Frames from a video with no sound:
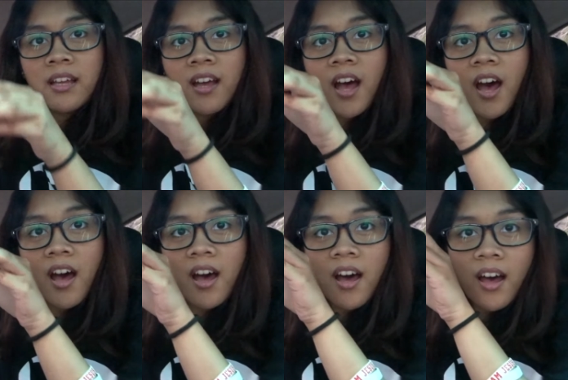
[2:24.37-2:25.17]

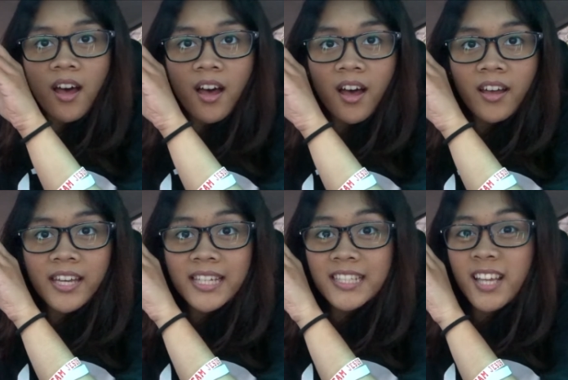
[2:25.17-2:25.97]
Oh,
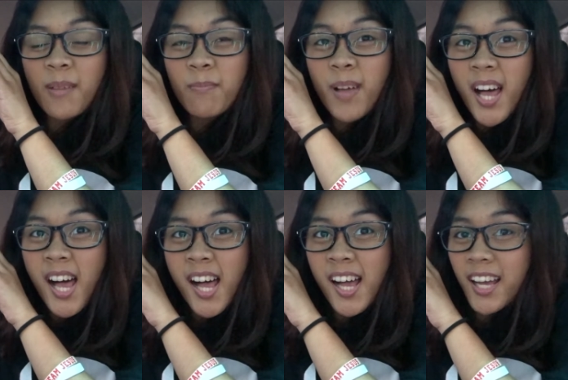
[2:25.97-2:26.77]
it's a
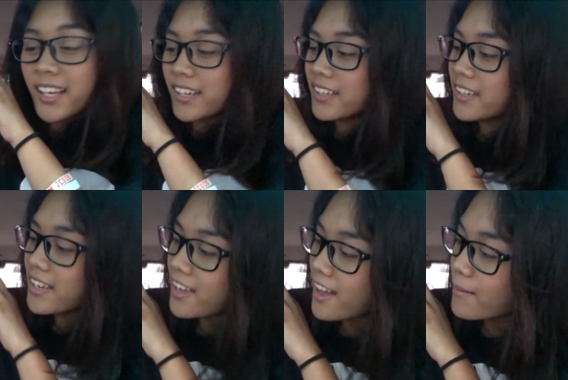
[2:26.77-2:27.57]

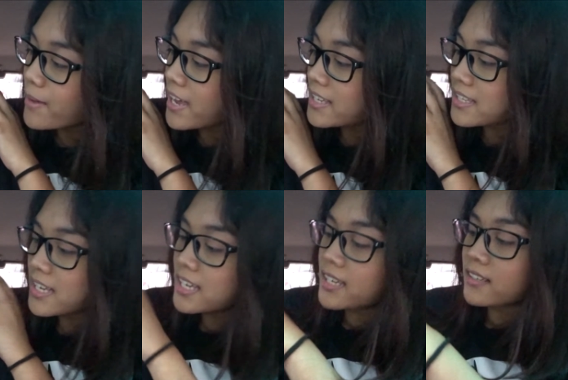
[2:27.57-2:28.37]
mug!
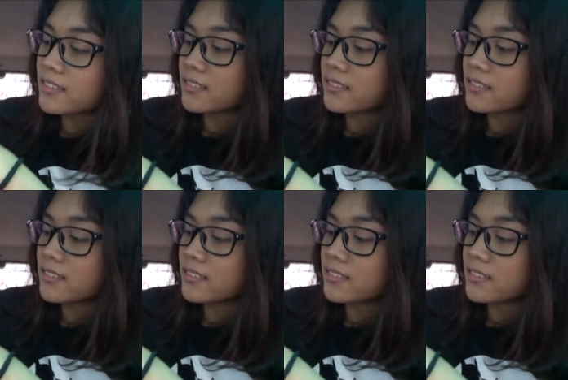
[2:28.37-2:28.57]
Amazing!